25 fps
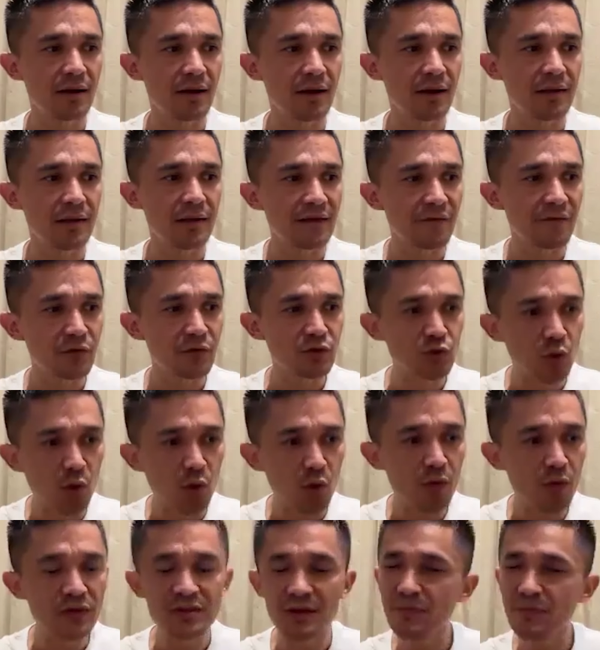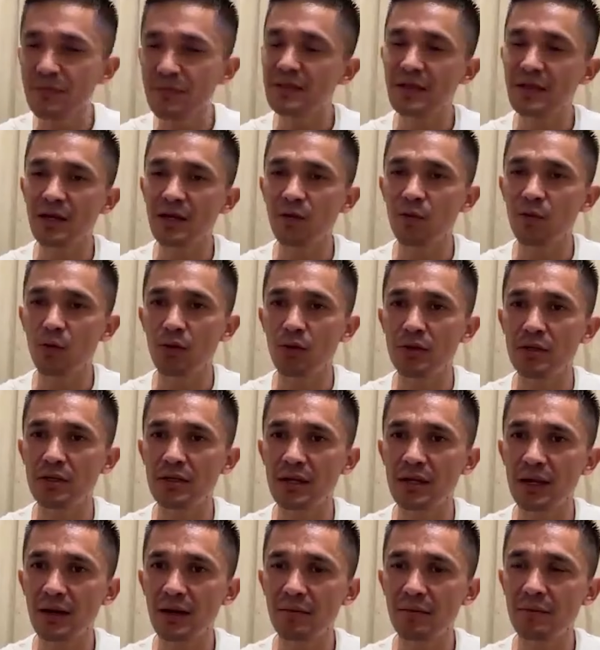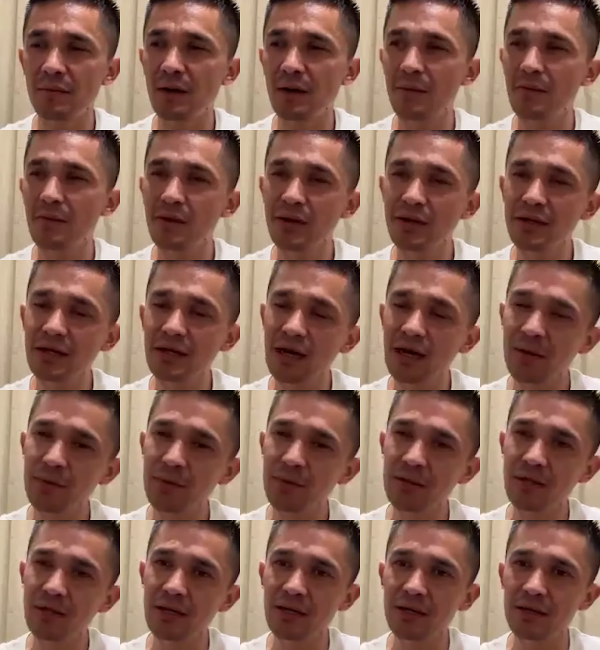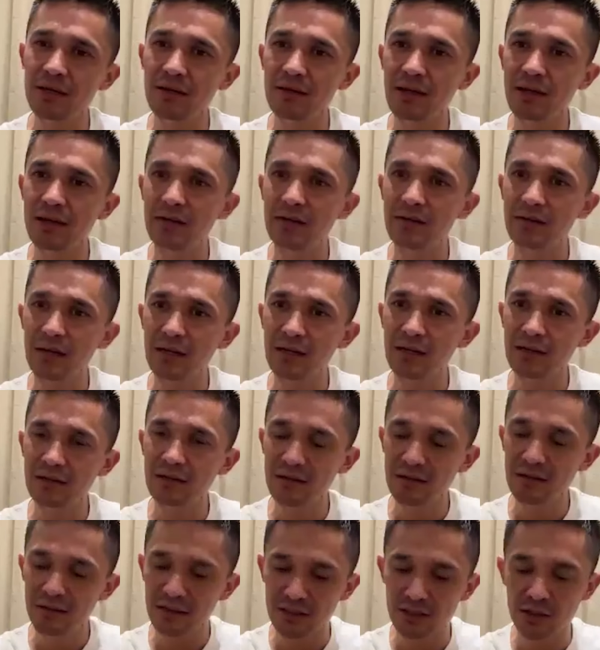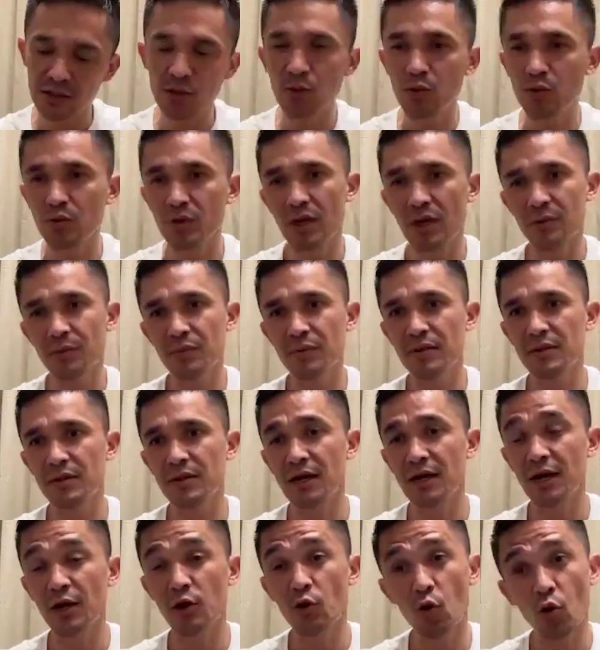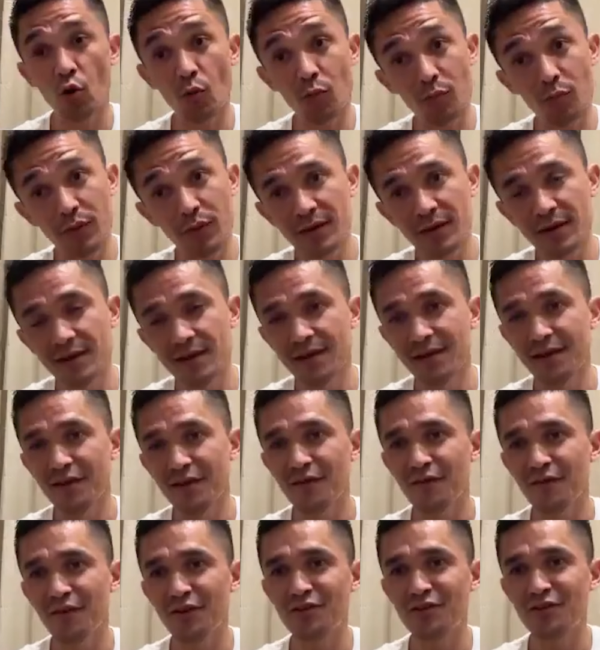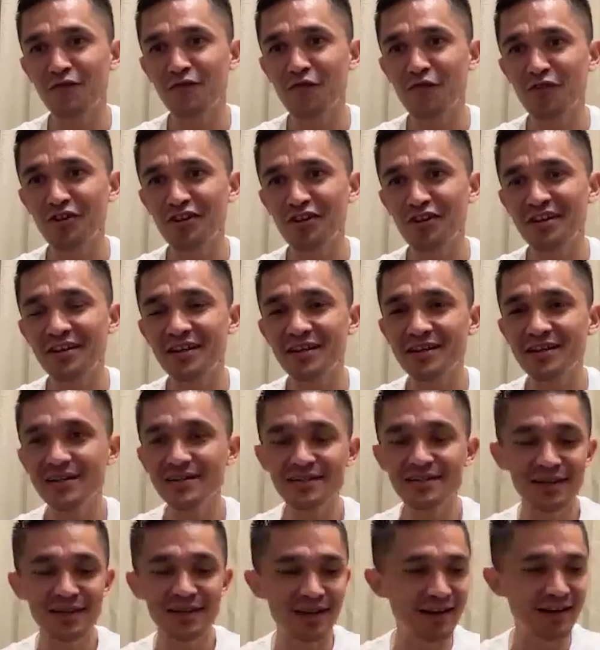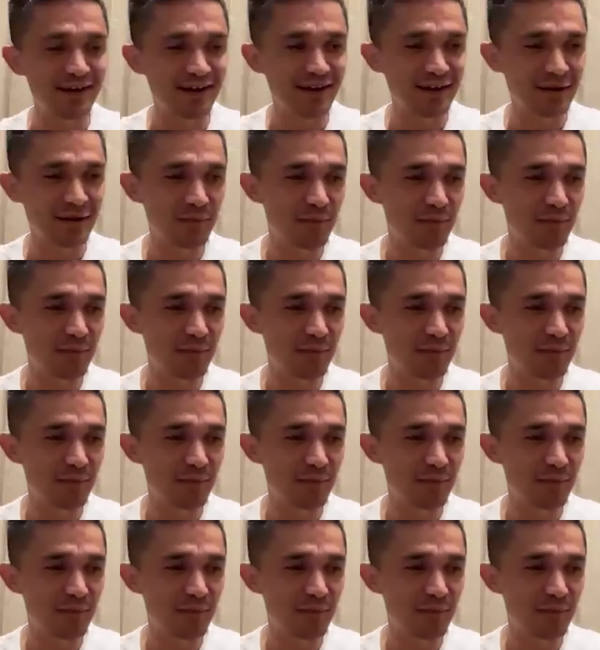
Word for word: And that was always something that I wanted. And I'm really happy that this is going to happen. I hope there's still 14 days and I